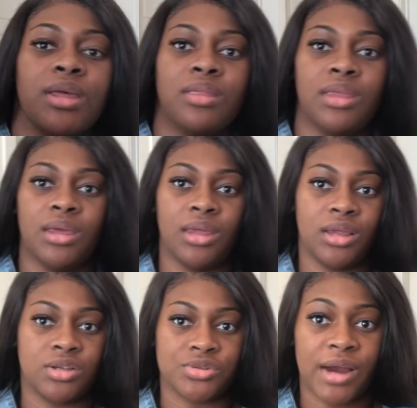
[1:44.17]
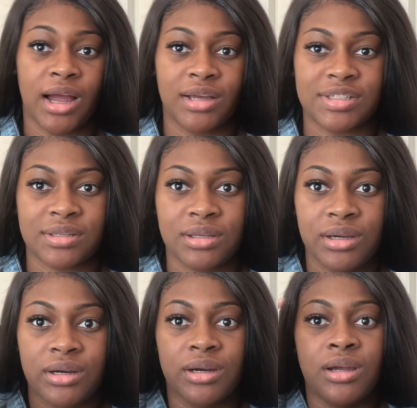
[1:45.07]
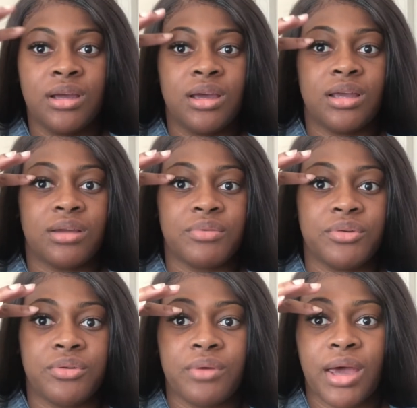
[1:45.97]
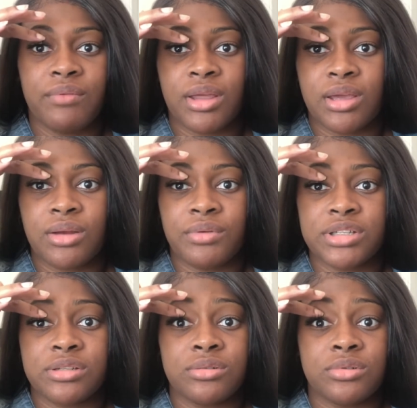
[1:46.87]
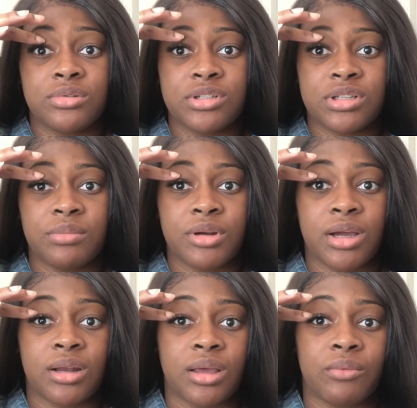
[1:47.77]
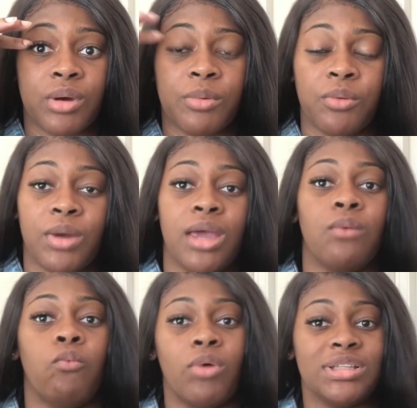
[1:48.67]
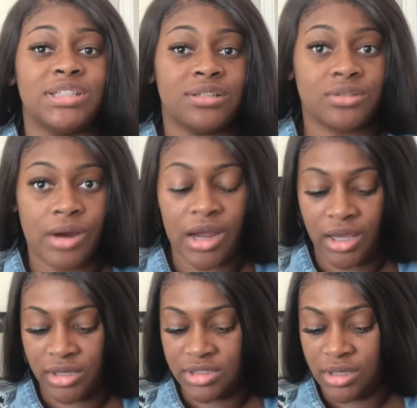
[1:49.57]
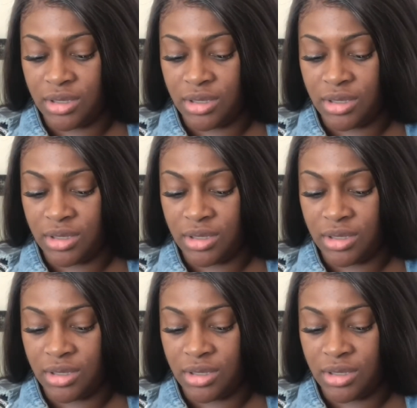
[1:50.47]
then it dries clear, and if you do have like any residue, you're just able to kind of like rub it away once it dries.